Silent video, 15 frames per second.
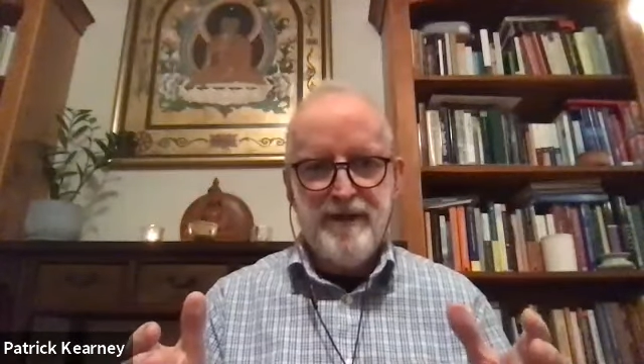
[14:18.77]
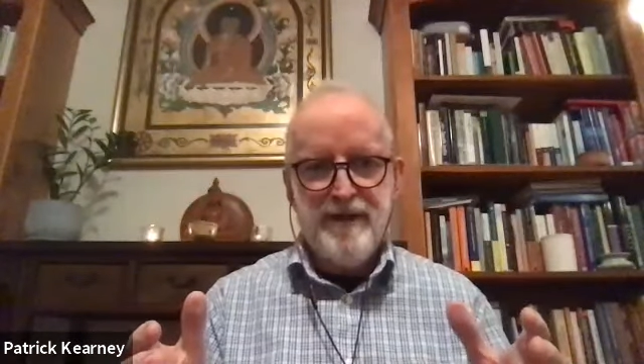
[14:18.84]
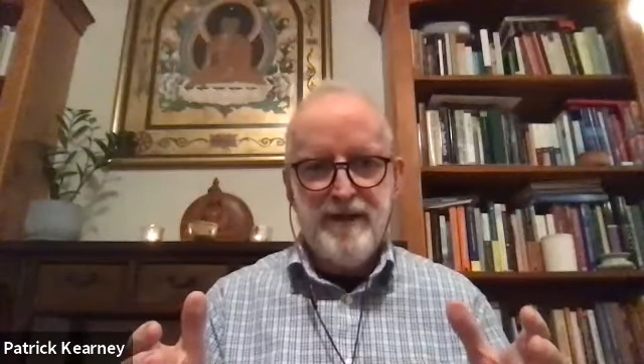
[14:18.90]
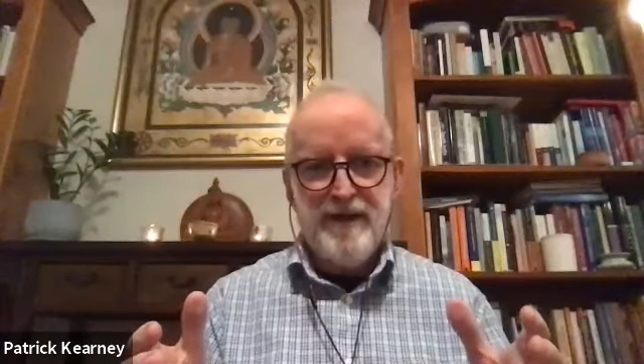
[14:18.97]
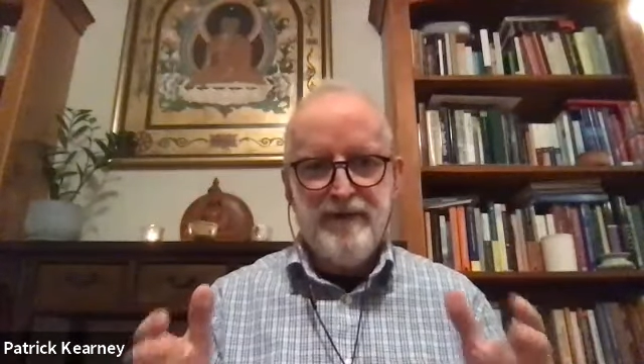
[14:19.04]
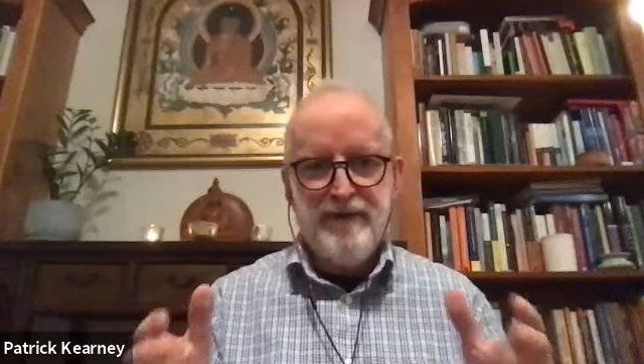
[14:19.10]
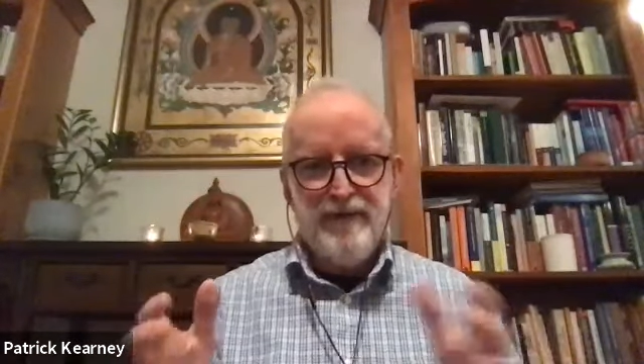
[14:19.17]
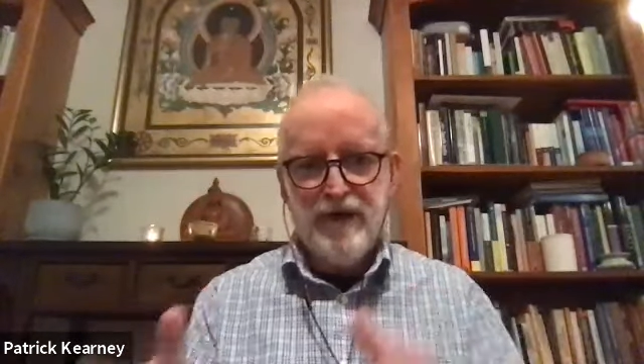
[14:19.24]

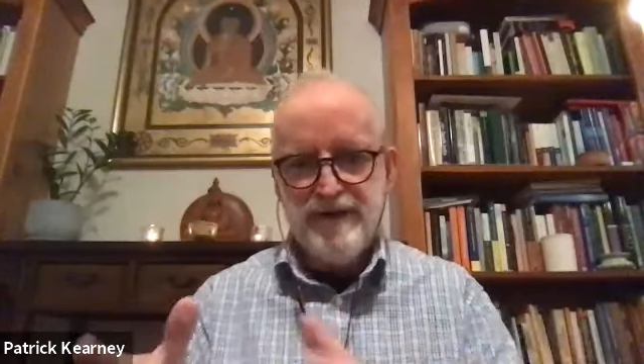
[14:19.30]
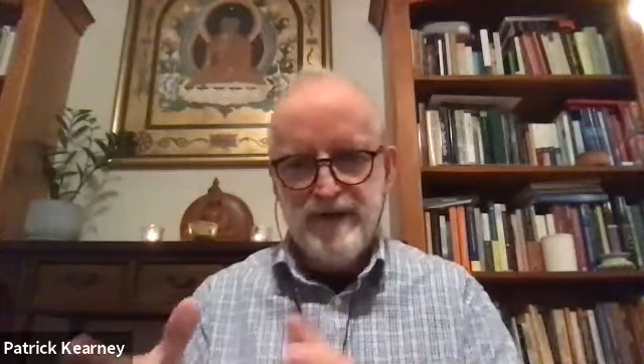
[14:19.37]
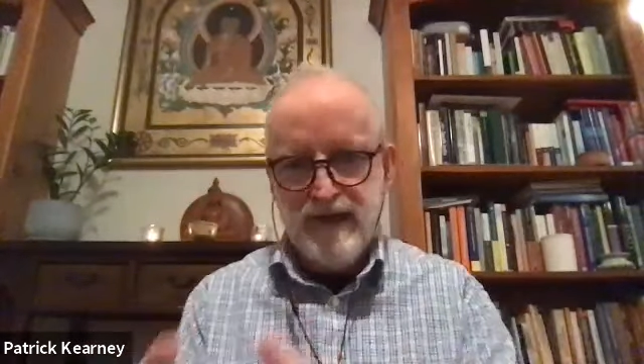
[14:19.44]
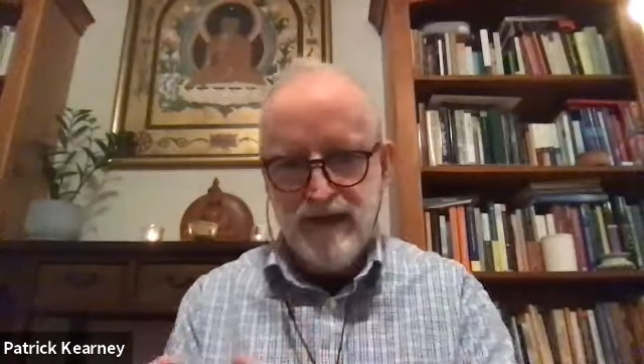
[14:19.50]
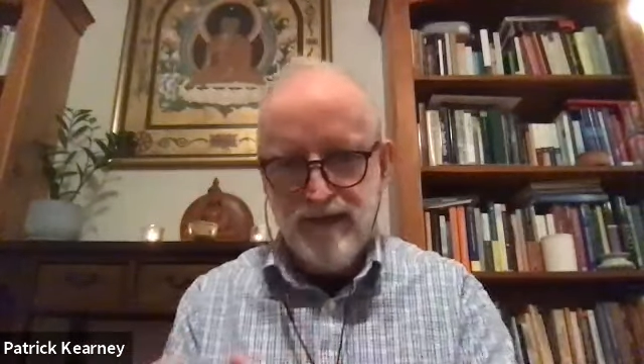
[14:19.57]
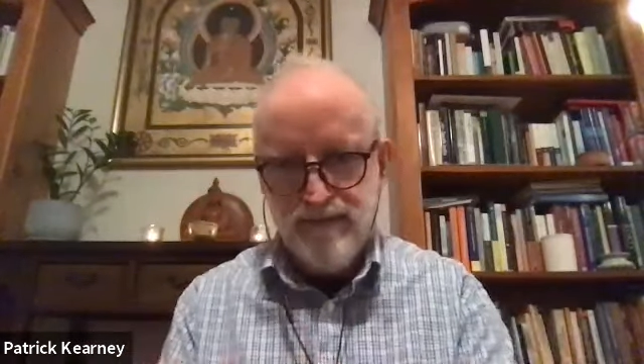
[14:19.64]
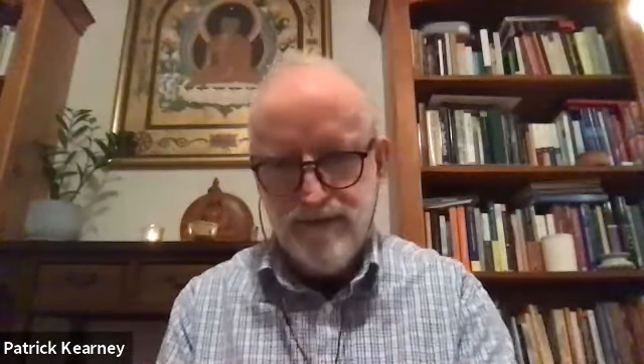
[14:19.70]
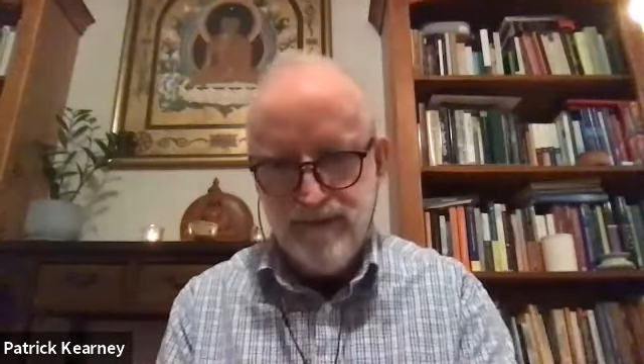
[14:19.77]
I've got to
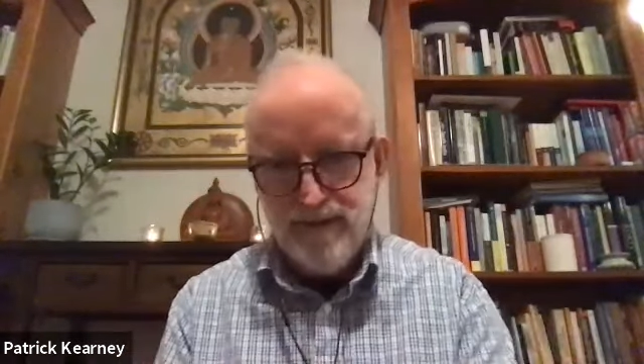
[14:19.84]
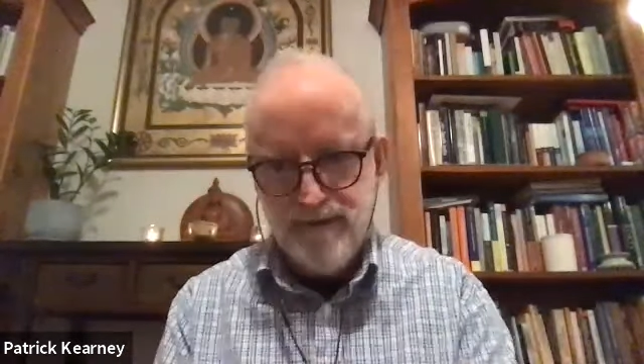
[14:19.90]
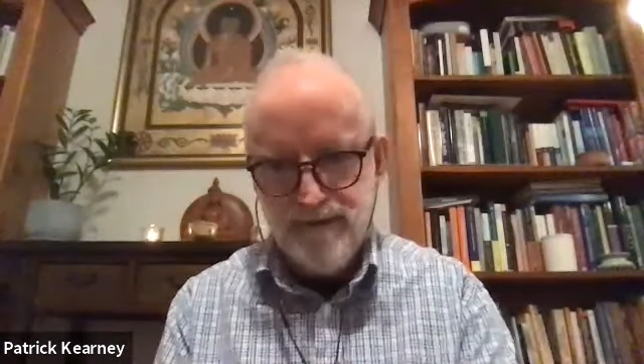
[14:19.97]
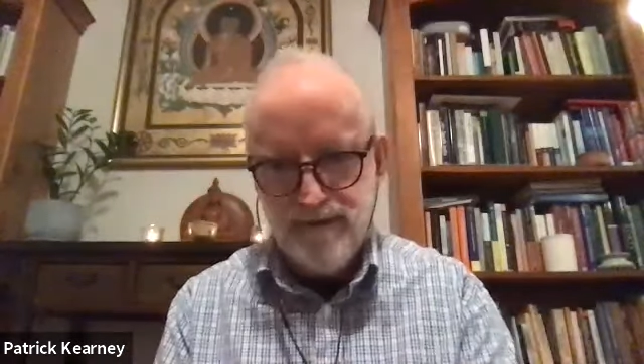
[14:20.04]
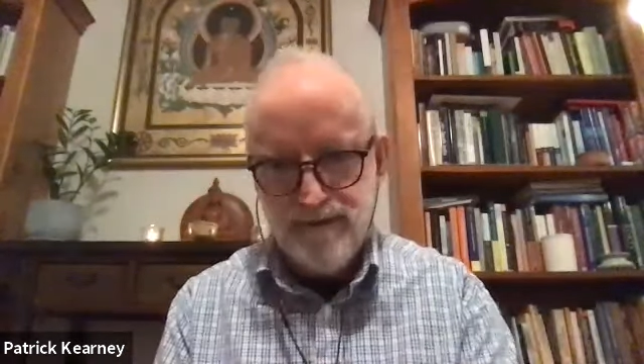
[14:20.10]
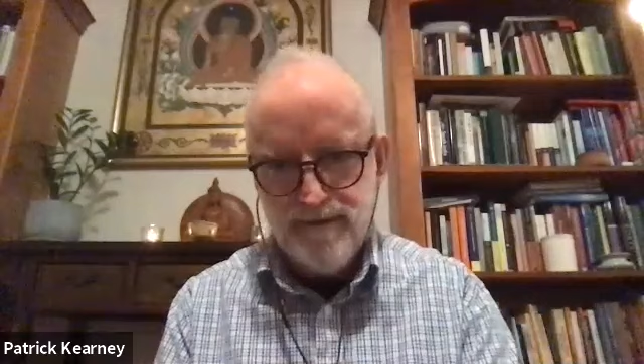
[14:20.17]
have this.